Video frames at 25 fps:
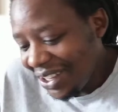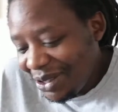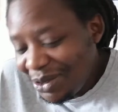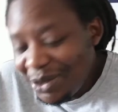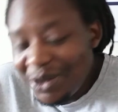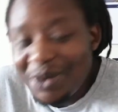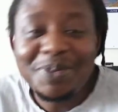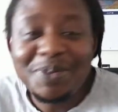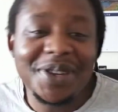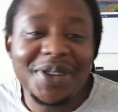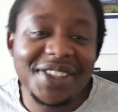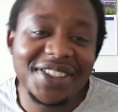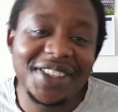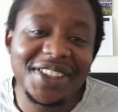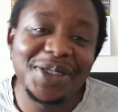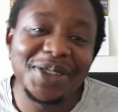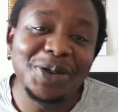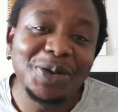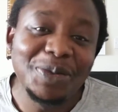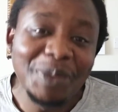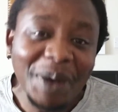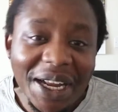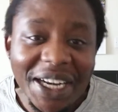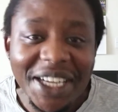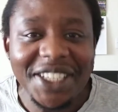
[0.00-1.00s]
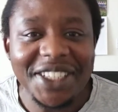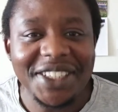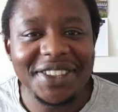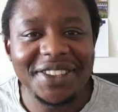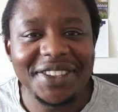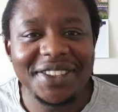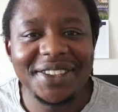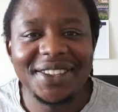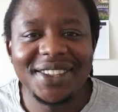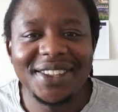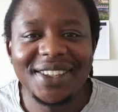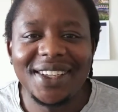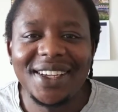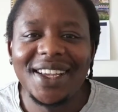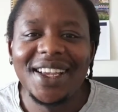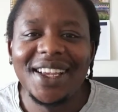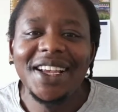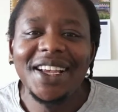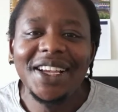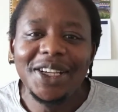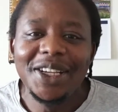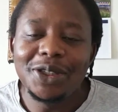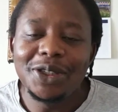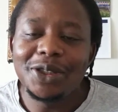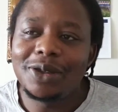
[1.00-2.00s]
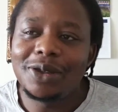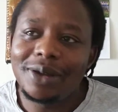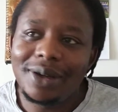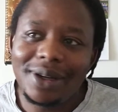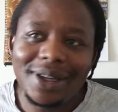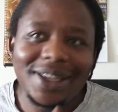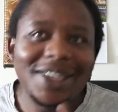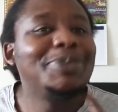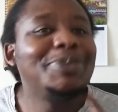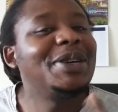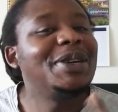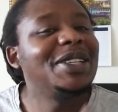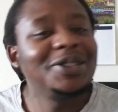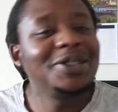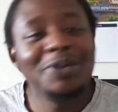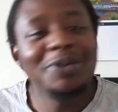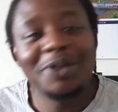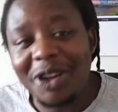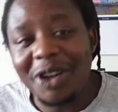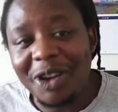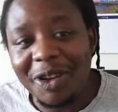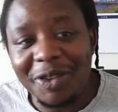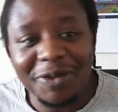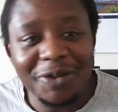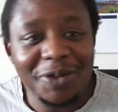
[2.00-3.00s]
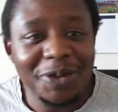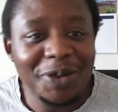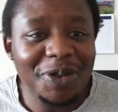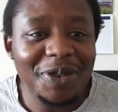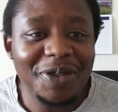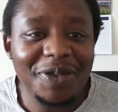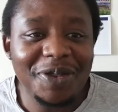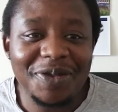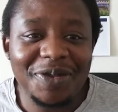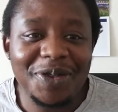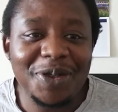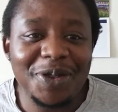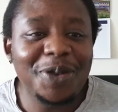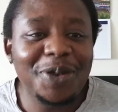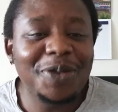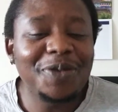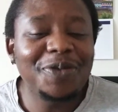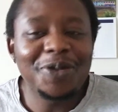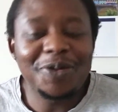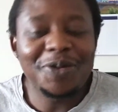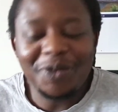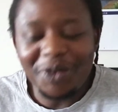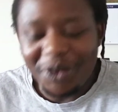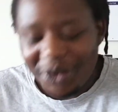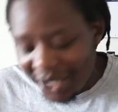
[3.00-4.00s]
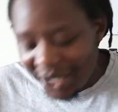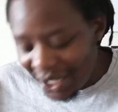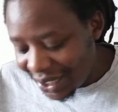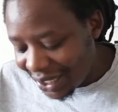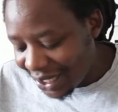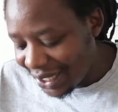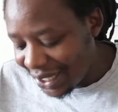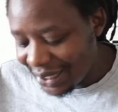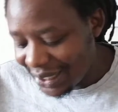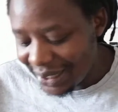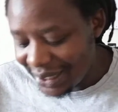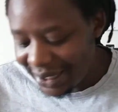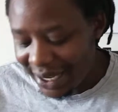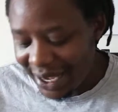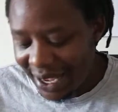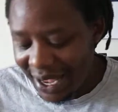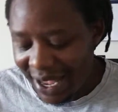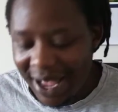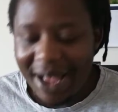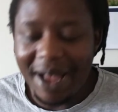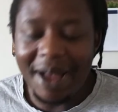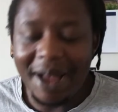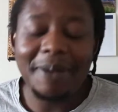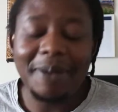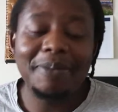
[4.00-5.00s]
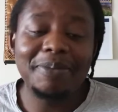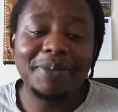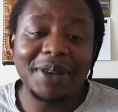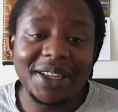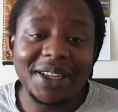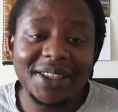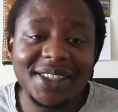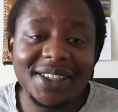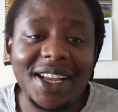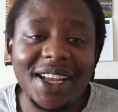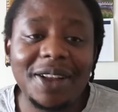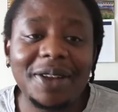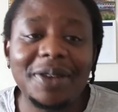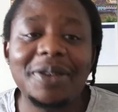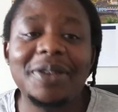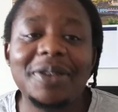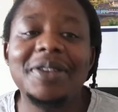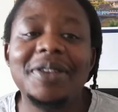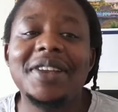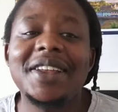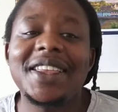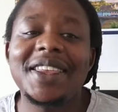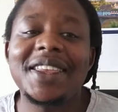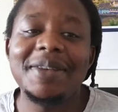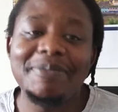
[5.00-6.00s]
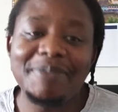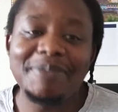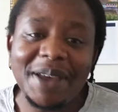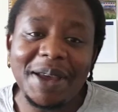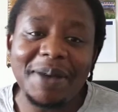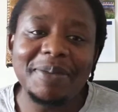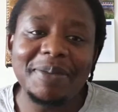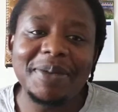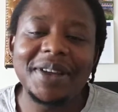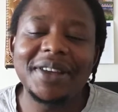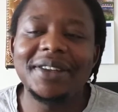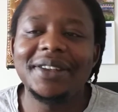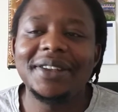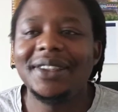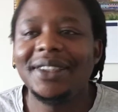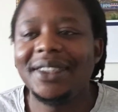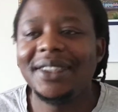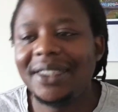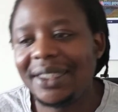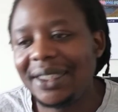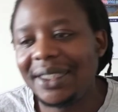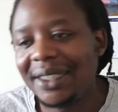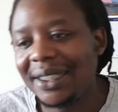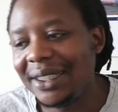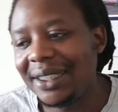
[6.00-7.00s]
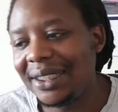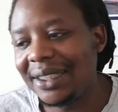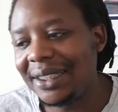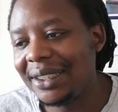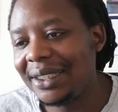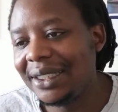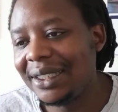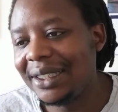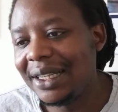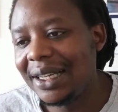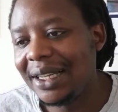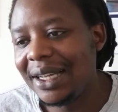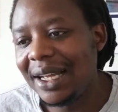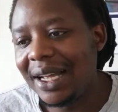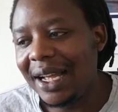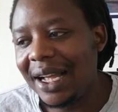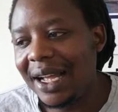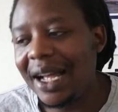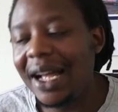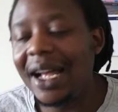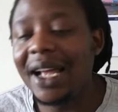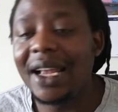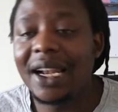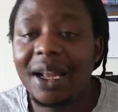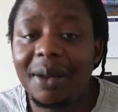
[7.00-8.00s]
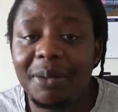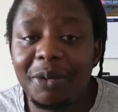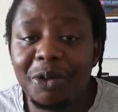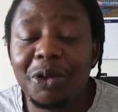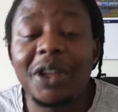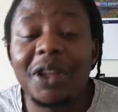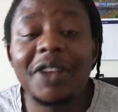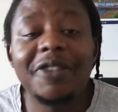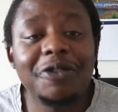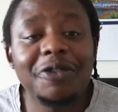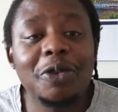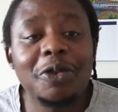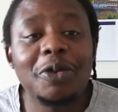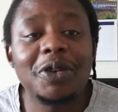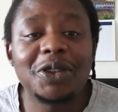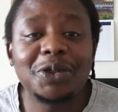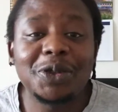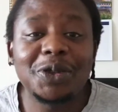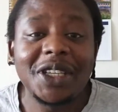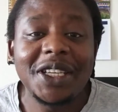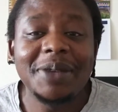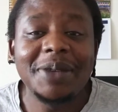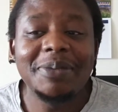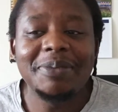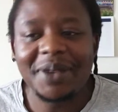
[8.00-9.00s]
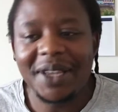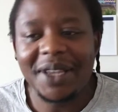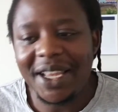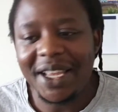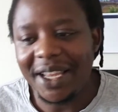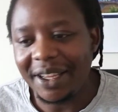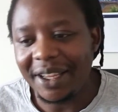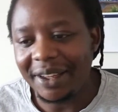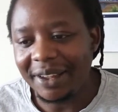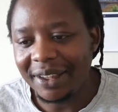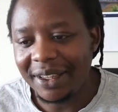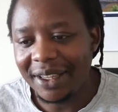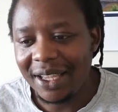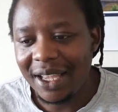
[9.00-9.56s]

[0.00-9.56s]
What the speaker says: to impress the new manager. So you must look out for that kid, Presnel Kimpembe. And I'm looking forward to him playing.